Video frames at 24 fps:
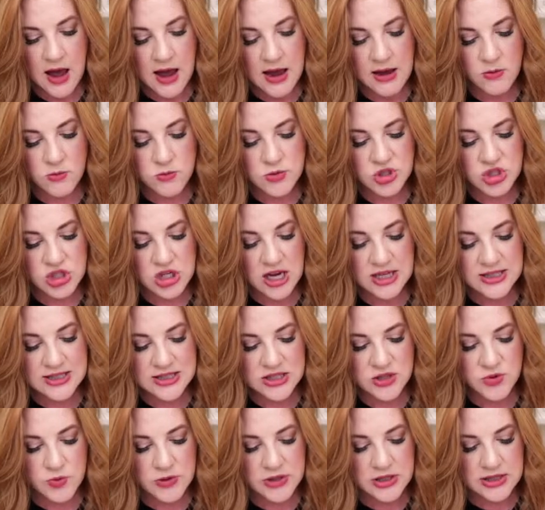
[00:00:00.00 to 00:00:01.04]
I
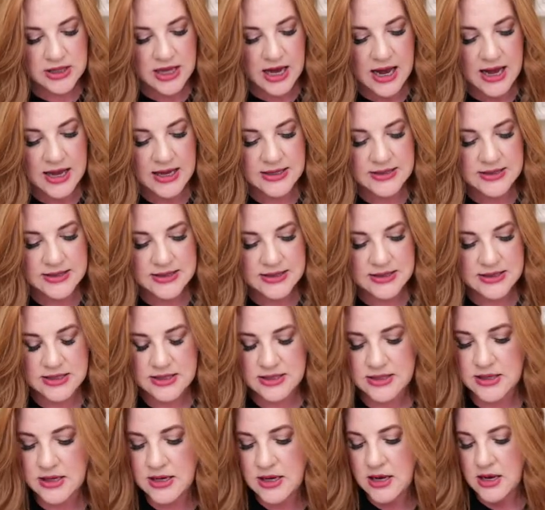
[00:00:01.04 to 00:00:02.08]
just realized,
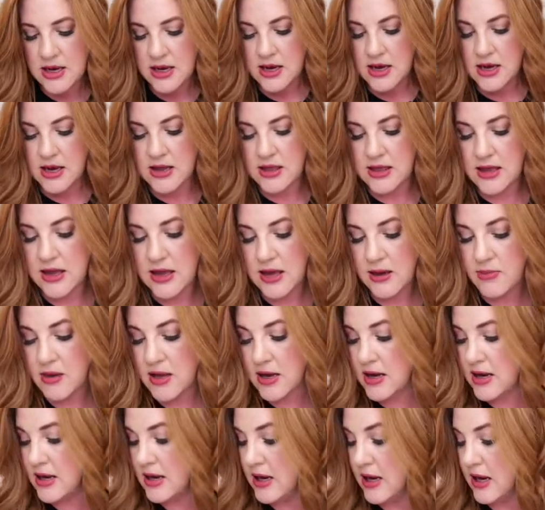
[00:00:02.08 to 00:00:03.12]
I think I'm
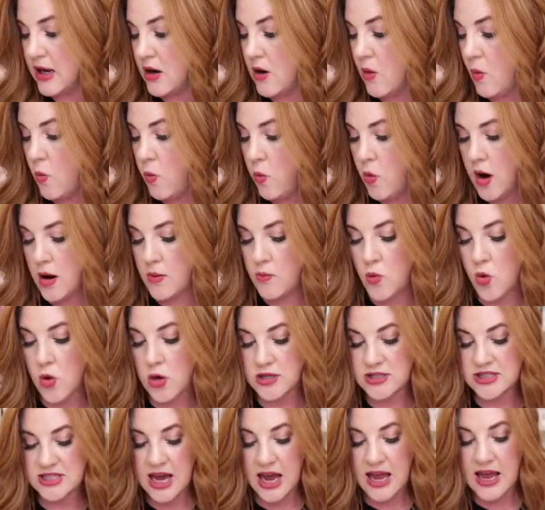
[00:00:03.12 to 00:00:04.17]
going to need 1 more
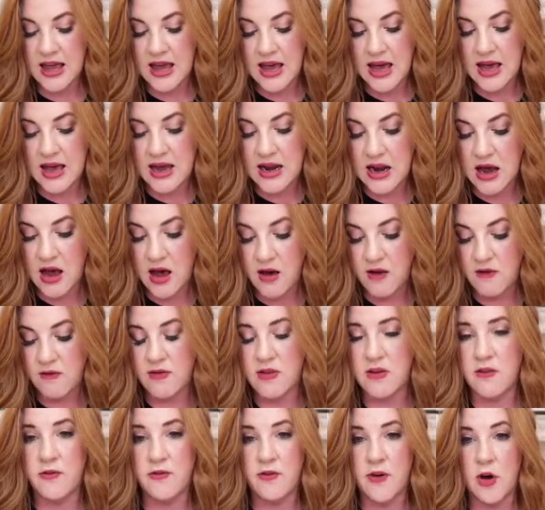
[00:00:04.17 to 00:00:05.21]
die cut of
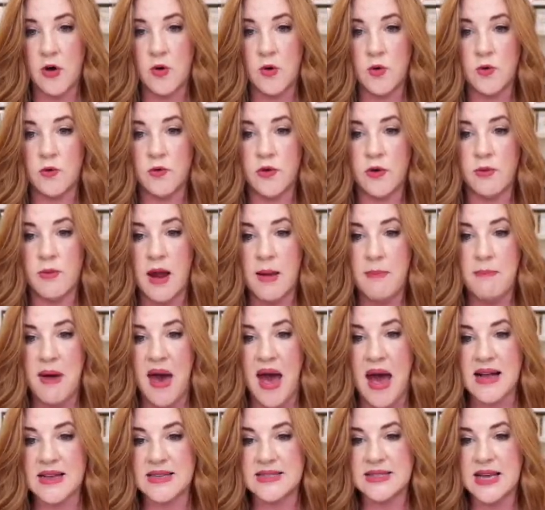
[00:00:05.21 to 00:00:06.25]
the phone for my
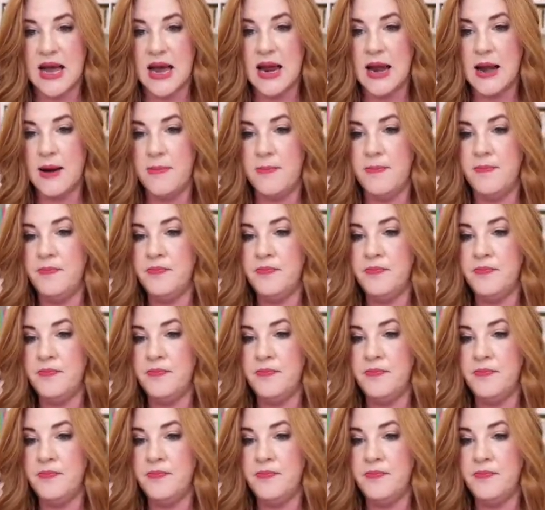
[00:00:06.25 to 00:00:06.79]
back side.